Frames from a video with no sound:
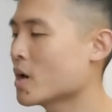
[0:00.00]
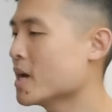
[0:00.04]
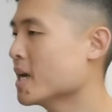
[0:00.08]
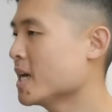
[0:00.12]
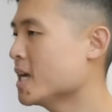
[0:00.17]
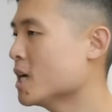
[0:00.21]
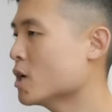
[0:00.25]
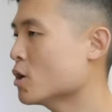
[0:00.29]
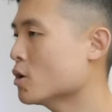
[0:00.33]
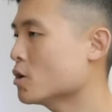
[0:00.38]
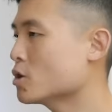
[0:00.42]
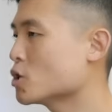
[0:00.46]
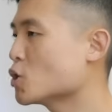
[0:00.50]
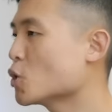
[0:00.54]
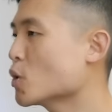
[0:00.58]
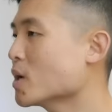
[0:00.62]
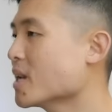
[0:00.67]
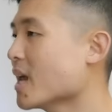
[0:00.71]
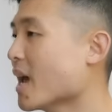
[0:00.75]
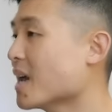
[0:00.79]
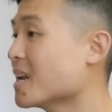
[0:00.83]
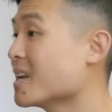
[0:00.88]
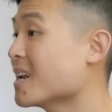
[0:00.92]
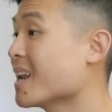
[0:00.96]
Here, you can
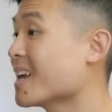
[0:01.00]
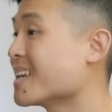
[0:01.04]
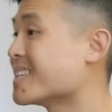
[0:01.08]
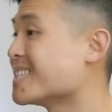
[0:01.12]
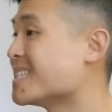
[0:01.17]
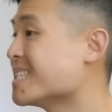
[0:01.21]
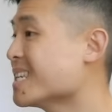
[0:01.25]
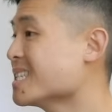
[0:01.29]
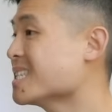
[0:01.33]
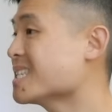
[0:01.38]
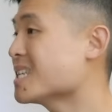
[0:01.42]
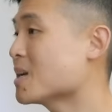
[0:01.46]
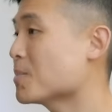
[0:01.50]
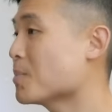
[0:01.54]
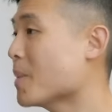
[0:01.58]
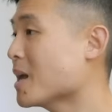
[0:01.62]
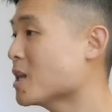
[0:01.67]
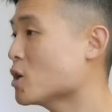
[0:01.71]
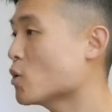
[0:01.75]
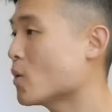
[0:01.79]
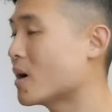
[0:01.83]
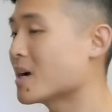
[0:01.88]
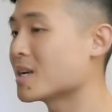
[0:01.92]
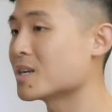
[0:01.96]
edit existing
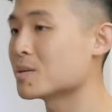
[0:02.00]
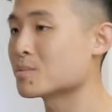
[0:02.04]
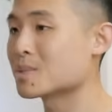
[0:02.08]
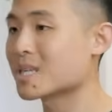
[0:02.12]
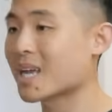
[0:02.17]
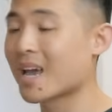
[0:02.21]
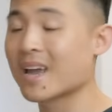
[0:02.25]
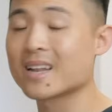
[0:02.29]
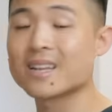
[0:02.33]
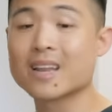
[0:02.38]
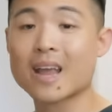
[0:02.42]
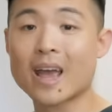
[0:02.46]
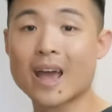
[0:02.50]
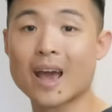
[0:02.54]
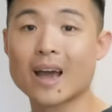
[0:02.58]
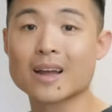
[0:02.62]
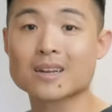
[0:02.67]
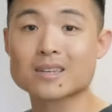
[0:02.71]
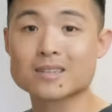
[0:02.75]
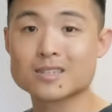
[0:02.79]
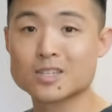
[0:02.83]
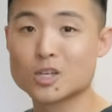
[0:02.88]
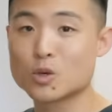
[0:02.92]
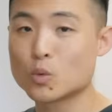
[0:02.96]
menu items and
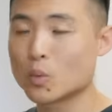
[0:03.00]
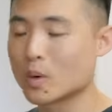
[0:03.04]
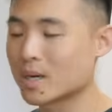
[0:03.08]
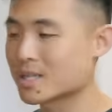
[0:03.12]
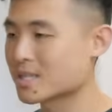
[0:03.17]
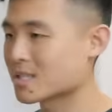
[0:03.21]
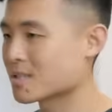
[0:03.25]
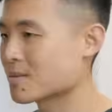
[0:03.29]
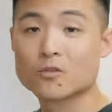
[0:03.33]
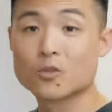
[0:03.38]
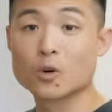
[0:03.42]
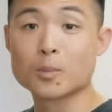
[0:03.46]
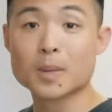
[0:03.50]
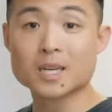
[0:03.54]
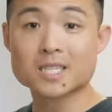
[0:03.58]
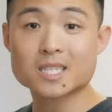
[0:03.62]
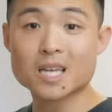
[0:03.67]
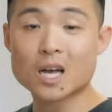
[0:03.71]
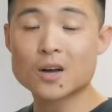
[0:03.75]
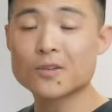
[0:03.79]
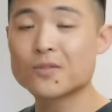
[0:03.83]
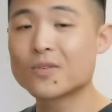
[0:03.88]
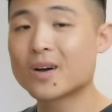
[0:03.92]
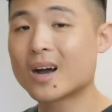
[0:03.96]
add new ones. For
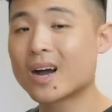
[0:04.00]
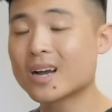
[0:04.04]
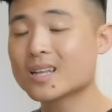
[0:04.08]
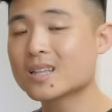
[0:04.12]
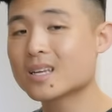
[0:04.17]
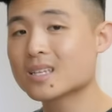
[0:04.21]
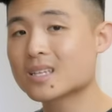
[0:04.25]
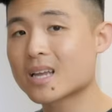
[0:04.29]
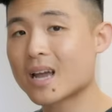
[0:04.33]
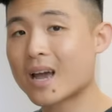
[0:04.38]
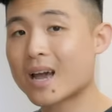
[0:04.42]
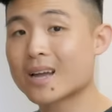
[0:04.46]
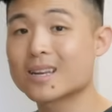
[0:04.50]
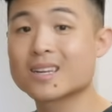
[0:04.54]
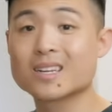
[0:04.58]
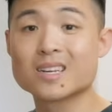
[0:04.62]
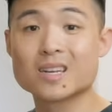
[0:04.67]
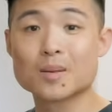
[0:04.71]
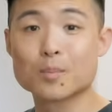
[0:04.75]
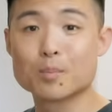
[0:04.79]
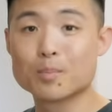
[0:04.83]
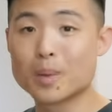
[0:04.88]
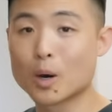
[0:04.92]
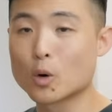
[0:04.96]
myself, I like to add an
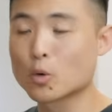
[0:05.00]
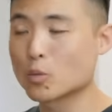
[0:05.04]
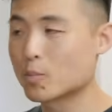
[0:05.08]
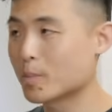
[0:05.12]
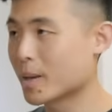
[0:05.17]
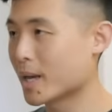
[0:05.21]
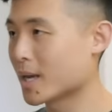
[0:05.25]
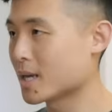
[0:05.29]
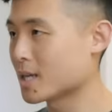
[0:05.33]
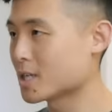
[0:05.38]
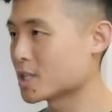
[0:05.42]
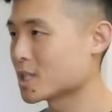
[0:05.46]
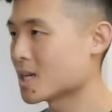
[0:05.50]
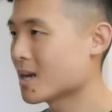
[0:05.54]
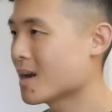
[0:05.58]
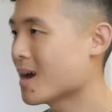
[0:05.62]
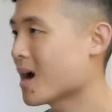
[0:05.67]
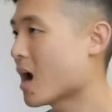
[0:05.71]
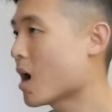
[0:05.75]
about page.